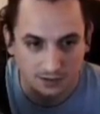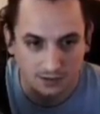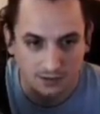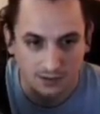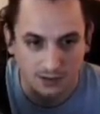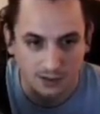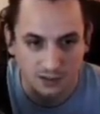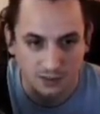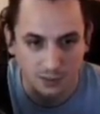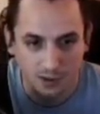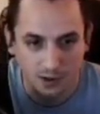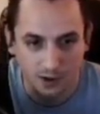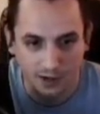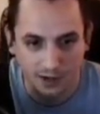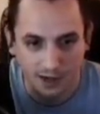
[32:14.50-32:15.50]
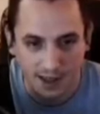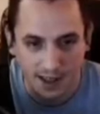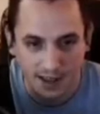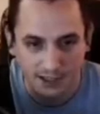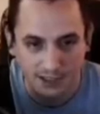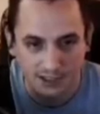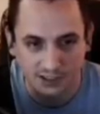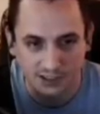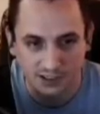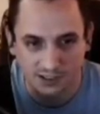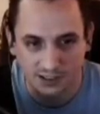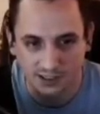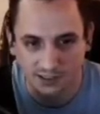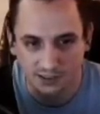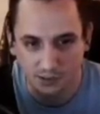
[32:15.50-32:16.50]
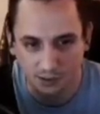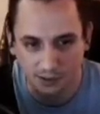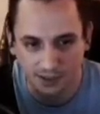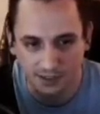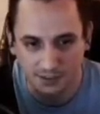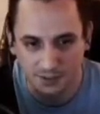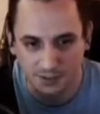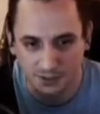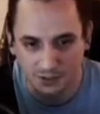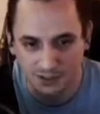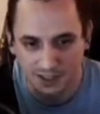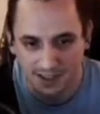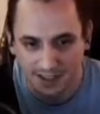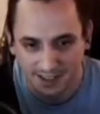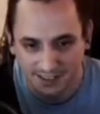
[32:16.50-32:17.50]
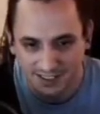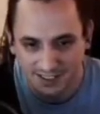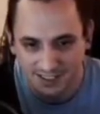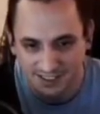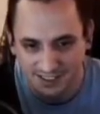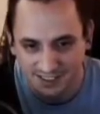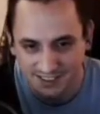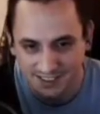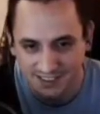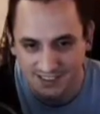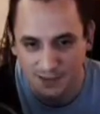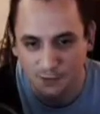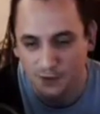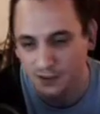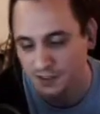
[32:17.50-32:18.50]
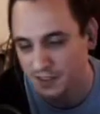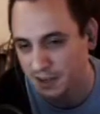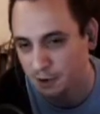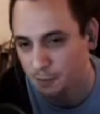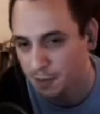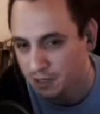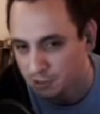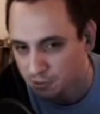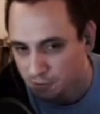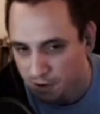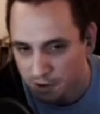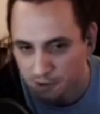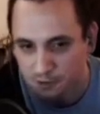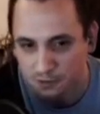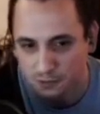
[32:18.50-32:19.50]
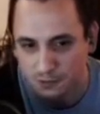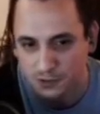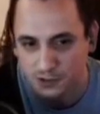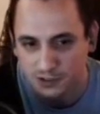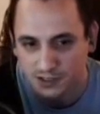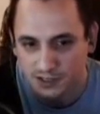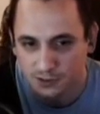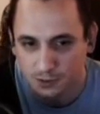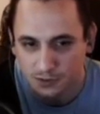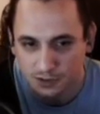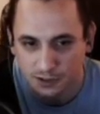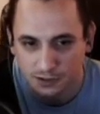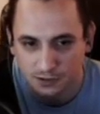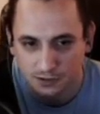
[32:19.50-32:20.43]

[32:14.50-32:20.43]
They spawn and act just as annoying as Medusa heads, except for they don't petrify you, which that's always good.